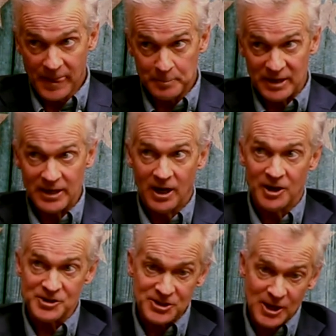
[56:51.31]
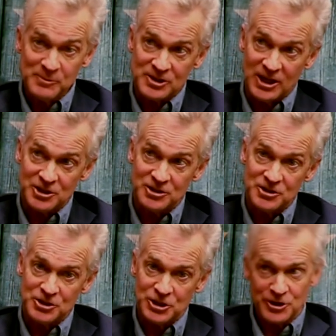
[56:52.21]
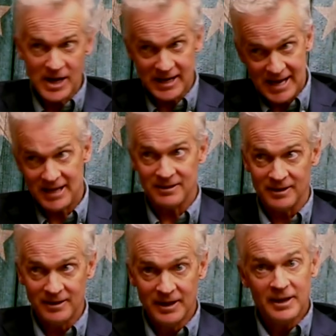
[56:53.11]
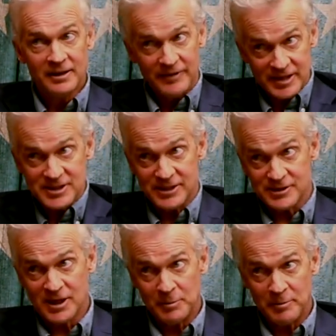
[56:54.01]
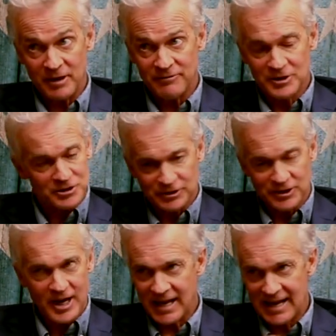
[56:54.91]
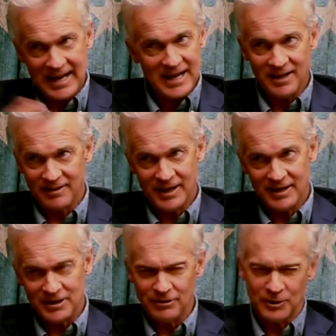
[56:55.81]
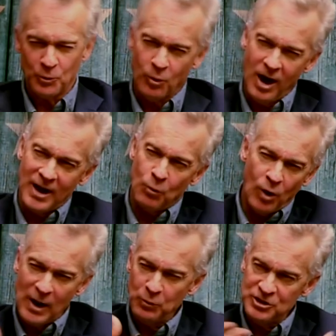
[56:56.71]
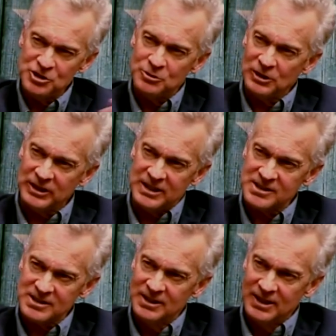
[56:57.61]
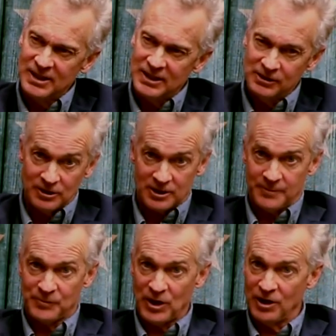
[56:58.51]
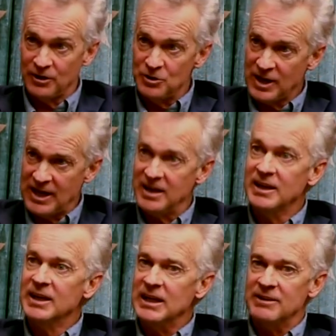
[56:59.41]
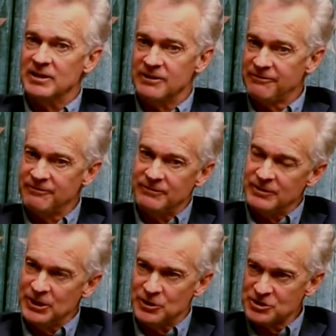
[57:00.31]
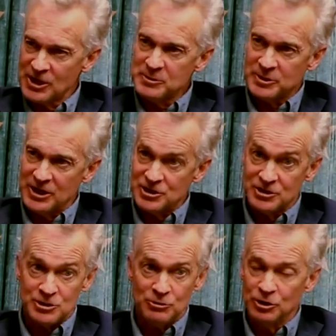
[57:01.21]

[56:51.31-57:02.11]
But on some stations, you're not getting the, they said this is going to be beneficial. You're not getting any of that. And you think, why? Why wouldn't you at least look, you know, you can't, if, if, you know, some stations you